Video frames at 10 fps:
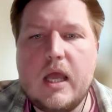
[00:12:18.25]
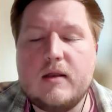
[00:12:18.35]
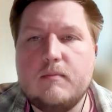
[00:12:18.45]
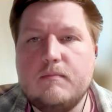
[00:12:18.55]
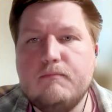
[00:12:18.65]

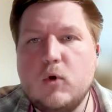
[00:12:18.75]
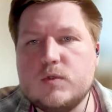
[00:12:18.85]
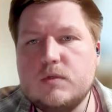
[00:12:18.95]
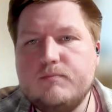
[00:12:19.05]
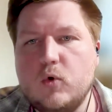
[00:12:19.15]
And
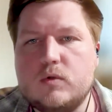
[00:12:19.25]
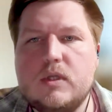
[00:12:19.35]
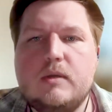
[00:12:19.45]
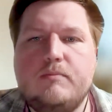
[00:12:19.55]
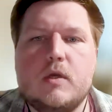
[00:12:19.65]
most
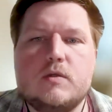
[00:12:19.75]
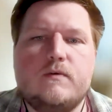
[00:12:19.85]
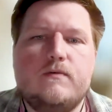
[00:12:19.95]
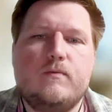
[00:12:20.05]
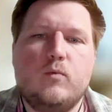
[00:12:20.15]
importantly, because
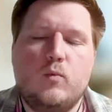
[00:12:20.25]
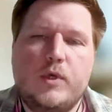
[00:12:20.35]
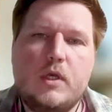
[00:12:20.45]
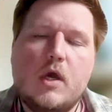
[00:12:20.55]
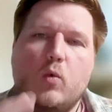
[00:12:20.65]
we
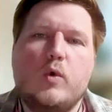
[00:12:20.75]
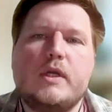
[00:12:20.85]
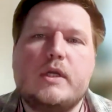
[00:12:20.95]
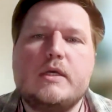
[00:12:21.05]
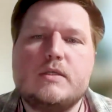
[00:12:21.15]
know what
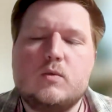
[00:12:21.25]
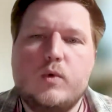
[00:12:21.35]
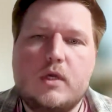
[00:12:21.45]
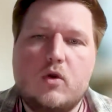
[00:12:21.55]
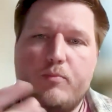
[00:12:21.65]
it is,
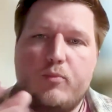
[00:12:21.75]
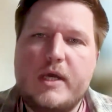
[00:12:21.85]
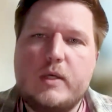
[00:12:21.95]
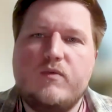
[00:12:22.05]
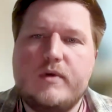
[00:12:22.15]
we can
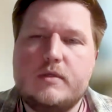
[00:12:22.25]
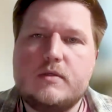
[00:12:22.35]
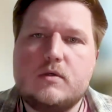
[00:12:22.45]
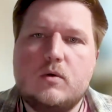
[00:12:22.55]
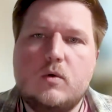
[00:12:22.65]
operate with it.
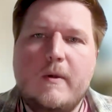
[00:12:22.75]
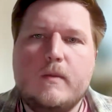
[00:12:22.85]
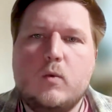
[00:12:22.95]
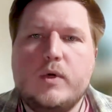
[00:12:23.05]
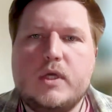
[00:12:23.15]
So
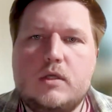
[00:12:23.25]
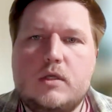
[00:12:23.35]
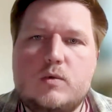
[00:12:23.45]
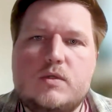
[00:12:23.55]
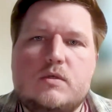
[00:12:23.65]
we can
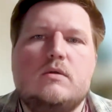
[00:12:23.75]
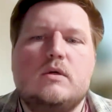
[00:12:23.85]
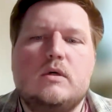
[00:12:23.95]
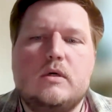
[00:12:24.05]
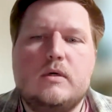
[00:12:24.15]
use
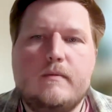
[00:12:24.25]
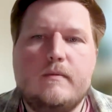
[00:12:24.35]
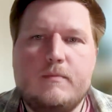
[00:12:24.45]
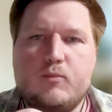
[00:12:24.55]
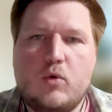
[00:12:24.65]

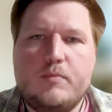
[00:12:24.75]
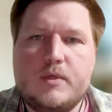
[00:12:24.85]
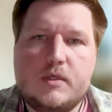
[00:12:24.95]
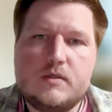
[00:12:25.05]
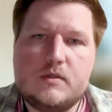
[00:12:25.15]
the
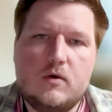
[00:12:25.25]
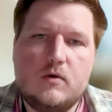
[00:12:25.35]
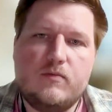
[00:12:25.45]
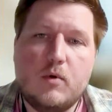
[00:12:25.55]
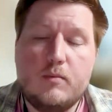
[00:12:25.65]
properties
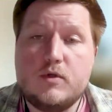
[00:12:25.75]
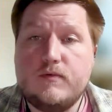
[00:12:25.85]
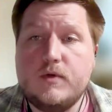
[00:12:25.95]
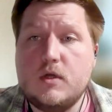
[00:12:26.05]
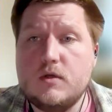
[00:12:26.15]
of moment
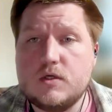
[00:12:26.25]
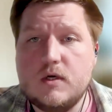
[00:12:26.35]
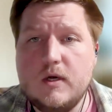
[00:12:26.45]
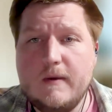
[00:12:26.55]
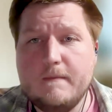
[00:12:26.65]
of
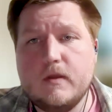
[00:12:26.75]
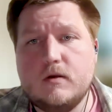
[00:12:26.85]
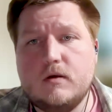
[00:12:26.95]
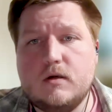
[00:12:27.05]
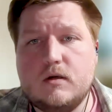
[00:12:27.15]
inertia
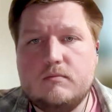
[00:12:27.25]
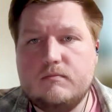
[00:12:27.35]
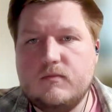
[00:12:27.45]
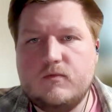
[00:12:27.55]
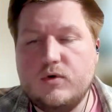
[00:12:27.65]

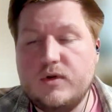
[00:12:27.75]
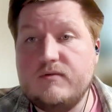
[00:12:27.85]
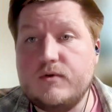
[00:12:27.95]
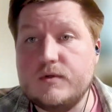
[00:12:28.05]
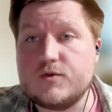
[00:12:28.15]
for
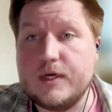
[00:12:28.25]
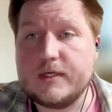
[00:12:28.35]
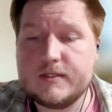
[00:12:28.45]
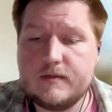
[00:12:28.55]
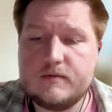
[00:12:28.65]
inference
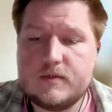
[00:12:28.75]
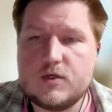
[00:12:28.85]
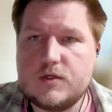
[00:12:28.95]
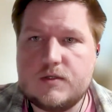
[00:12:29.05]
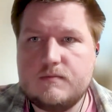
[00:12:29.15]
tricks,
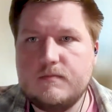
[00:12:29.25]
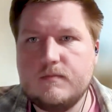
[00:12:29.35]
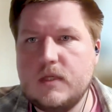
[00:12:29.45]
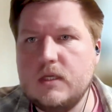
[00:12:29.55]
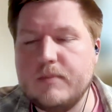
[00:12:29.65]
such as
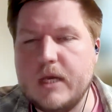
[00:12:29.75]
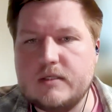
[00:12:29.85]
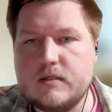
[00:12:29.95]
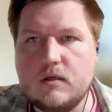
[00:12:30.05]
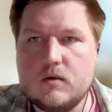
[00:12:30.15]

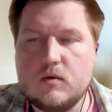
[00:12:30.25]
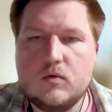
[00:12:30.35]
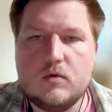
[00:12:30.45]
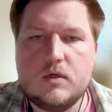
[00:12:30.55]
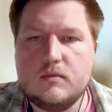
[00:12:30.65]
in-painting
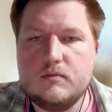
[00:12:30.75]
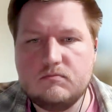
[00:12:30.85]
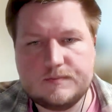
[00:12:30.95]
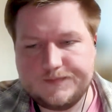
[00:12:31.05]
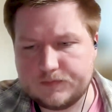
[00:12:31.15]
or
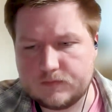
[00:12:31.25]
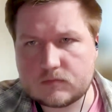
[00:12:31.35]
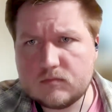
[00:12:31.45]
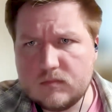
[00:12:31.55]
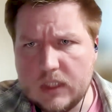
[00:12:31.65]

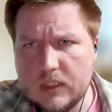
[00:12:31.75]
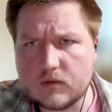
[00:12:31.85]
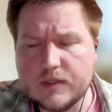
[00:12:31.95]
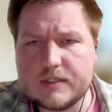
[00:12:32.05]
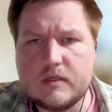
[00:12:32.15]

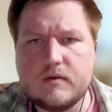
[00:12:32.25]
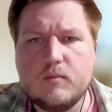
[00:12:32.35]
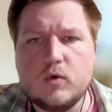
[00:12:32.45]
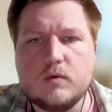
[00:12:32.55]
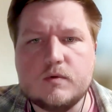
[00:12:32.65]
increasing the
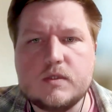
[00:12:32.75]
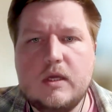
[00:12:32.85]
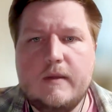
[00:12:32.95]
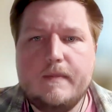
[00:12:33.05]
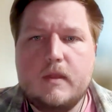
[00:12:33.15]
model's
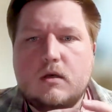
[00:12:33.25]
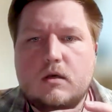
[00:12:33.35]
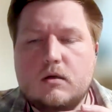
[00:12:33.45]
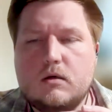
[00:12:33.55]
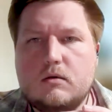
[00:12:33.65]

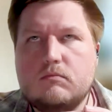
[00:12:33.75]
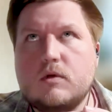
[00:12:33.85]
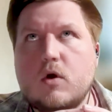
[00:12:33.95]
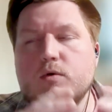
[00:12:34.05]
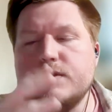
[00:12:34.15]

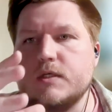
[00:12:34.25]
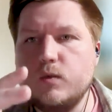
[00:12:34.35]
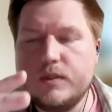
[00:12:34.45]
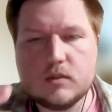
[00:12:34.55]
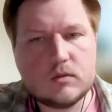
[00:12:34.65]
context
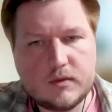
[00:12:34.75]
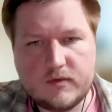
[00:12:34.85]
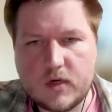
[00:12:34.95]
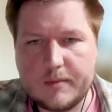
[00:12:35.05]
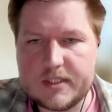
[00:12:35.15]
window,
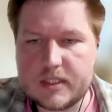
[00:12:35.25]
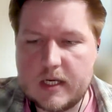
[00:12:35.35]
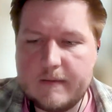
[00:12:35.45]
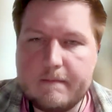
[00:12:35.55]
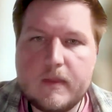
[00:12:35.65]
if I may say.